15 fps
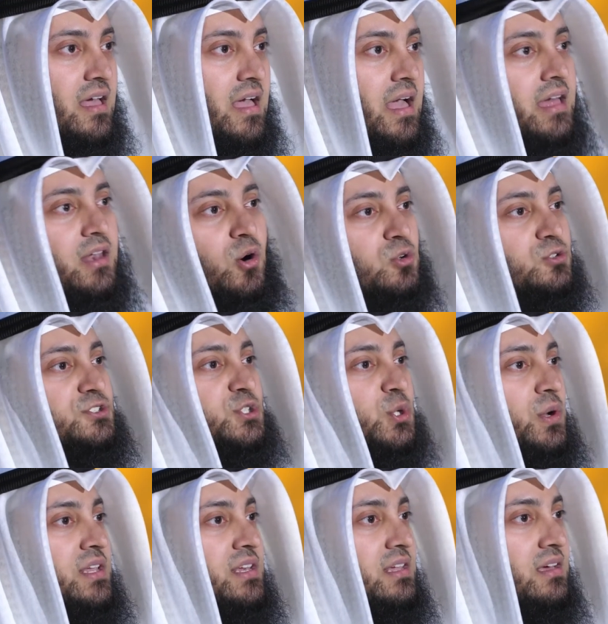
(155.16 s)
And also
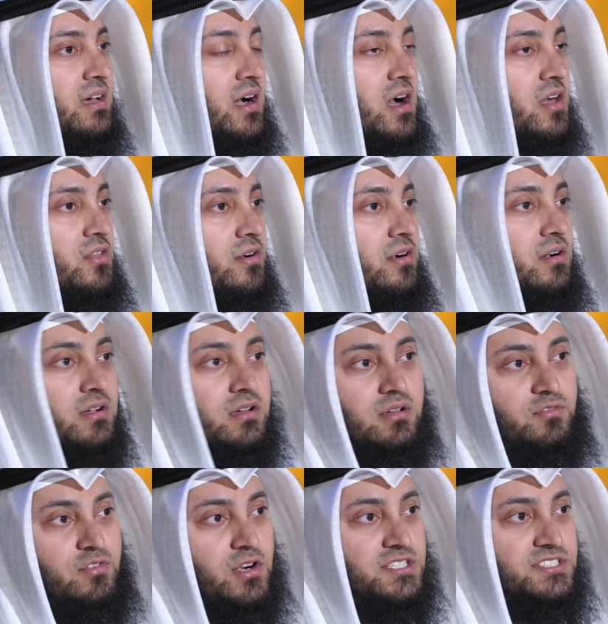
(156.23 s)
in other
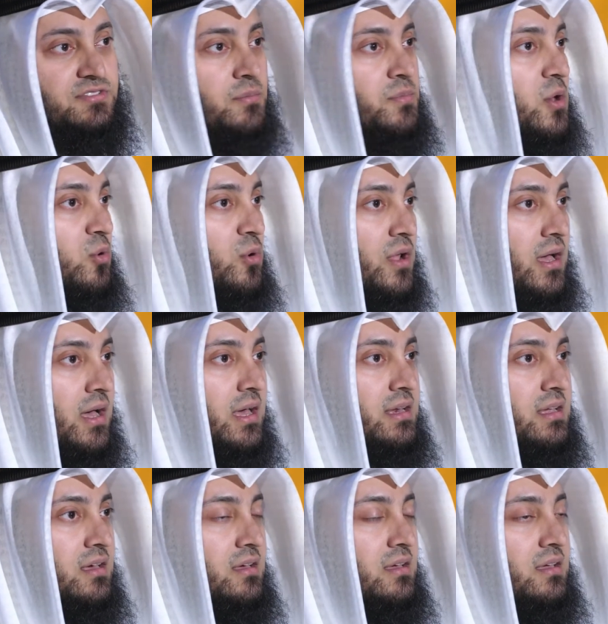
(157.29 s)
verse from the
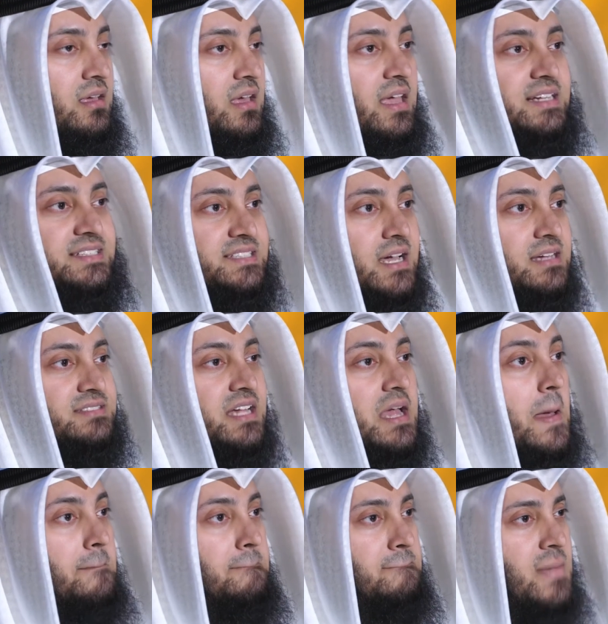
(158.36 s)
Quran, he says,
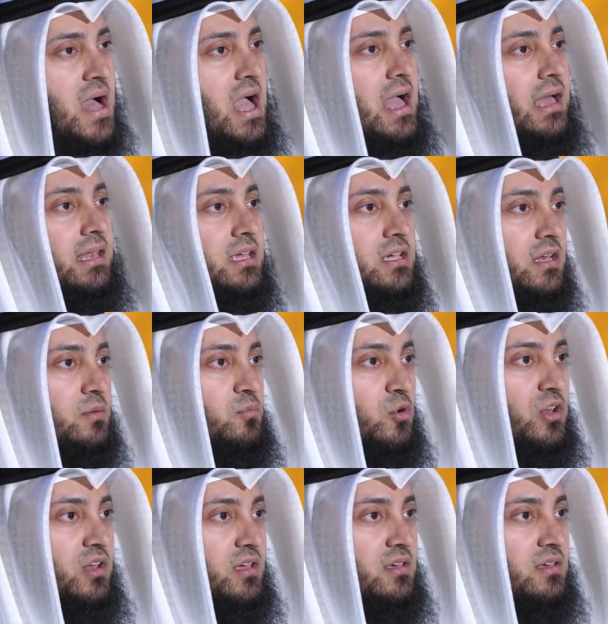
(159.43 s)
Malik
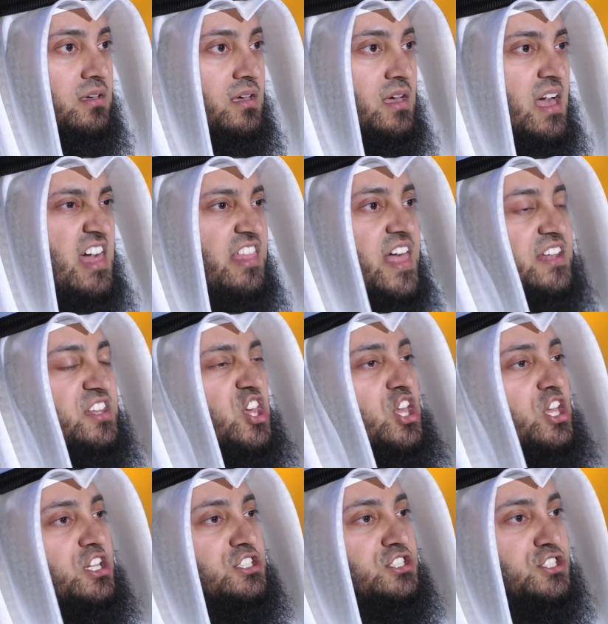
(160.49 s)
al-Mulk, that he
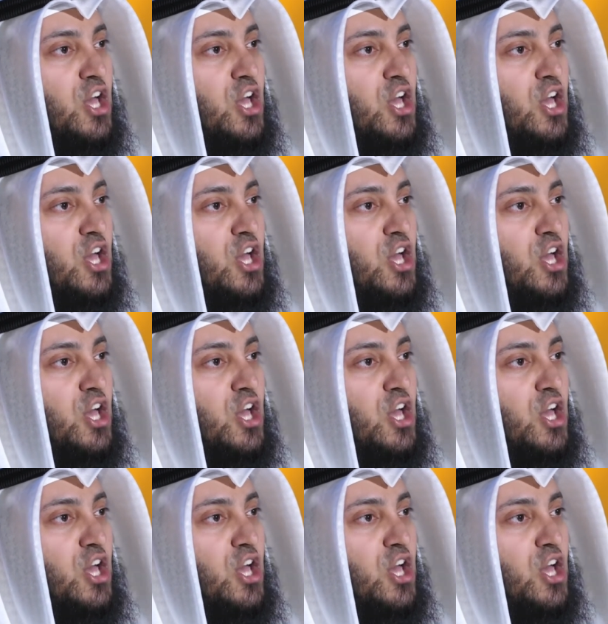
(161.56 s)
is